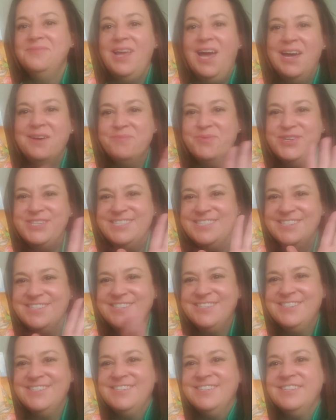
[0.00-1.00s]
Hi, boys and
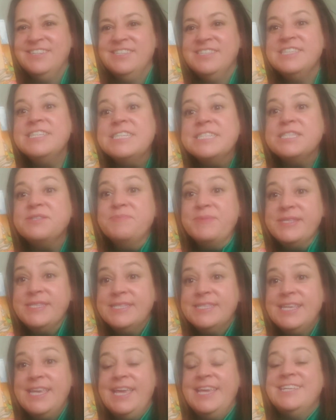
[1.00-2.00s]
girls. It's
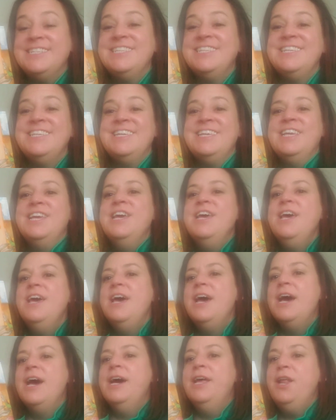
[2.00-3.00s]
Mrs. Canty,
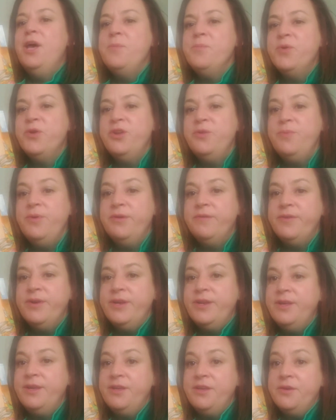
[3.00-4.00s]
and I'm going to be
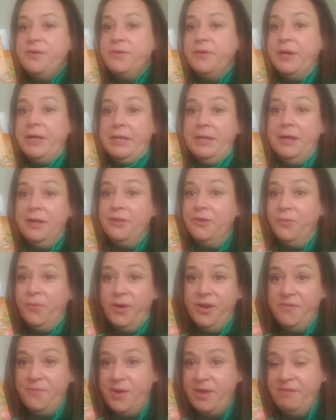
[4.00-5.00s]
reading you another one
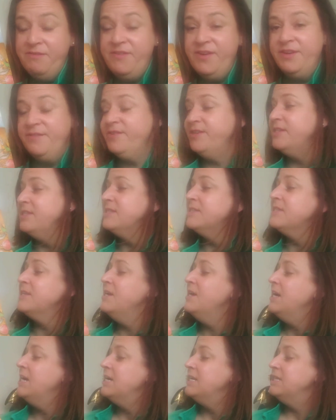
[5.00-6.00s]
of my favorites.
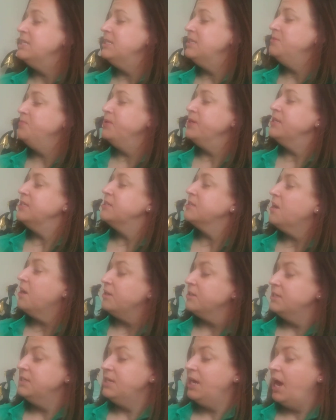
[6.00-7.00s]
This book is
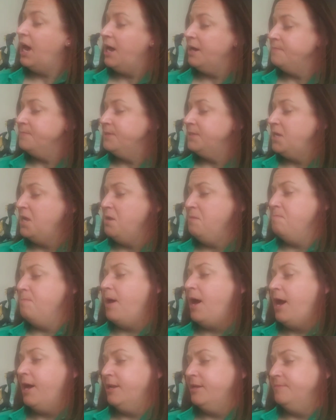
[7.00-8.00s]
called Tops and
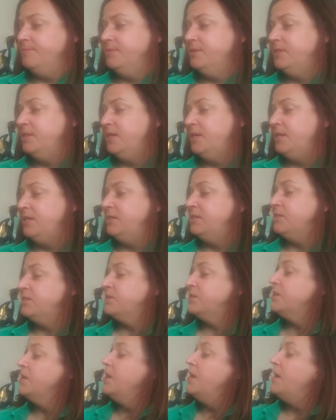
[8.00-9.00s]
Bottoms, and it's
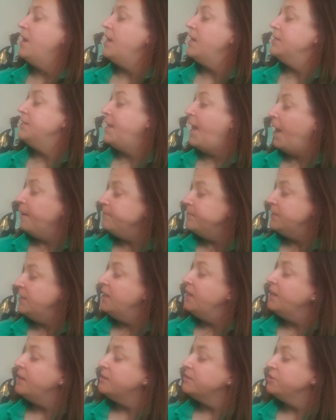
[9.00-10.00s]
adapted
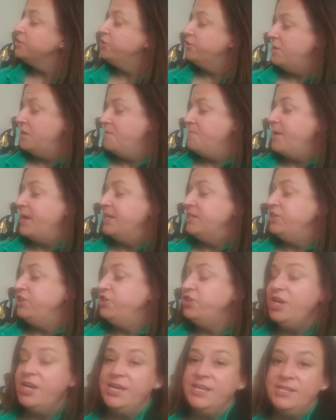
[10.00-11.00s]
and illustrated by
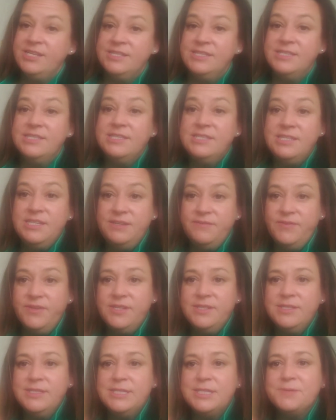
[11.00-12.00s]
Janet
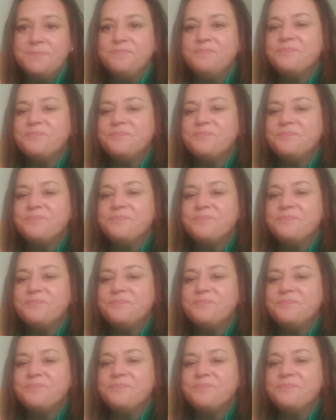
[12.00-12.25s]
Stevens.